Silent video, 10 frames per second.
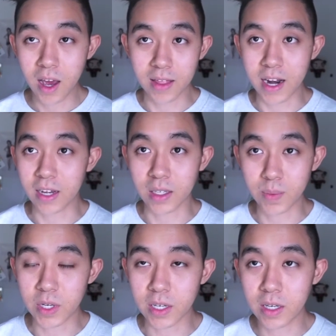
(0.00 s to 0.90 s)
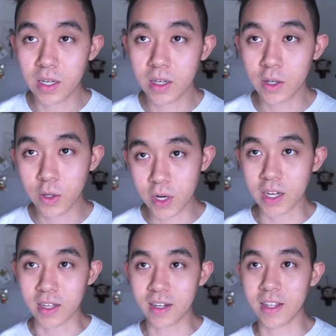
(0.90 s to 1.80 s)
and that I could speak
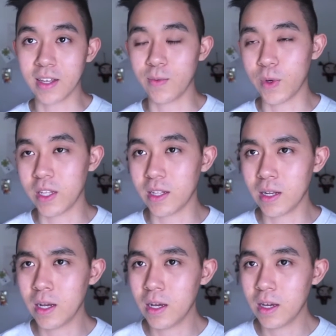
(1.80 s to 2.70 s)
Korean, and then when